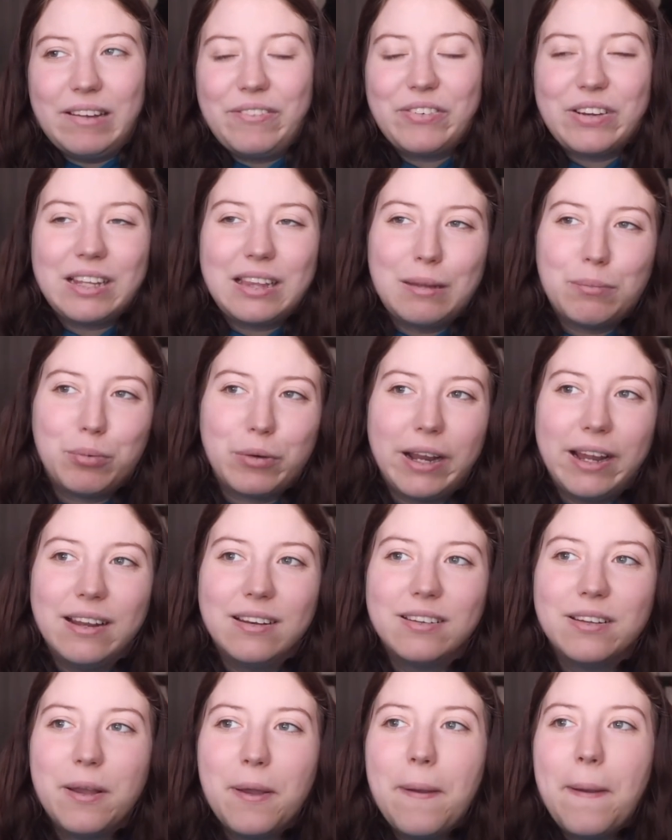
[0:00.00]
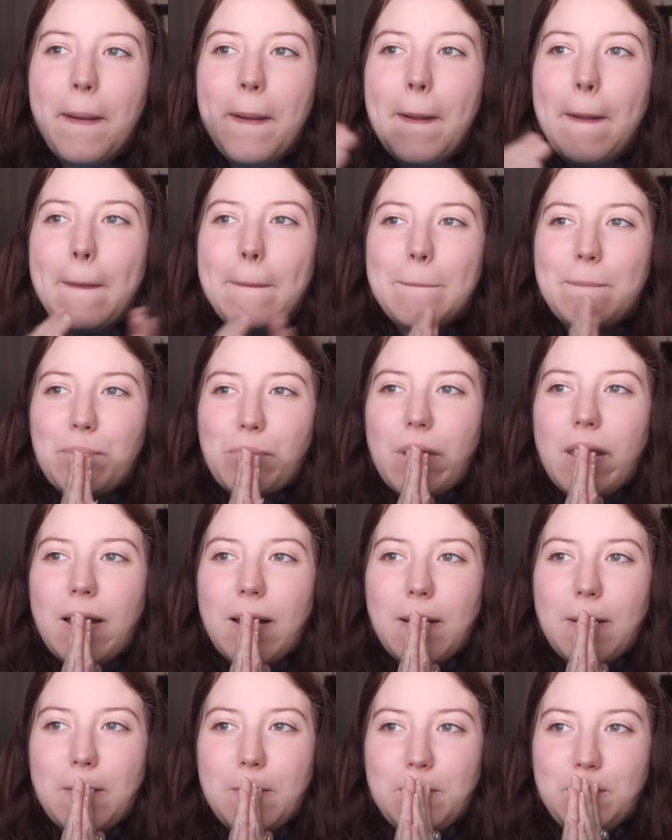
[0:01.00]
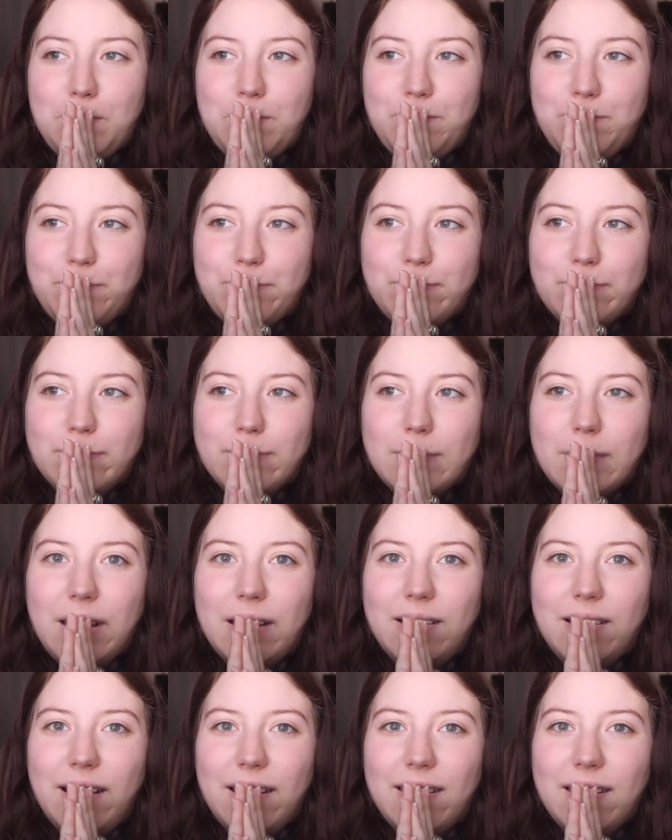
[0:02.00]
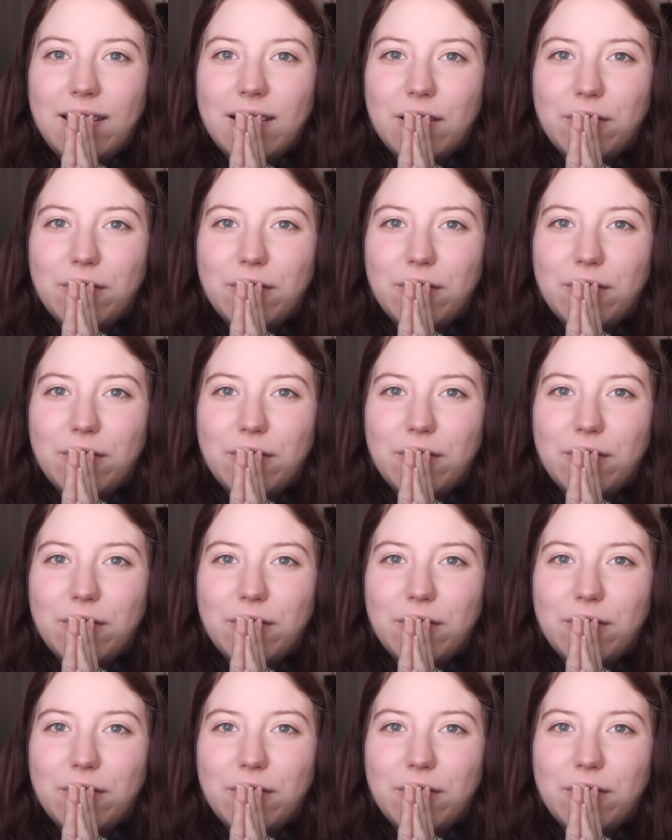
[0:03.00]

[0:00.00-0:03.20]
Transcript: I forget the brand. I think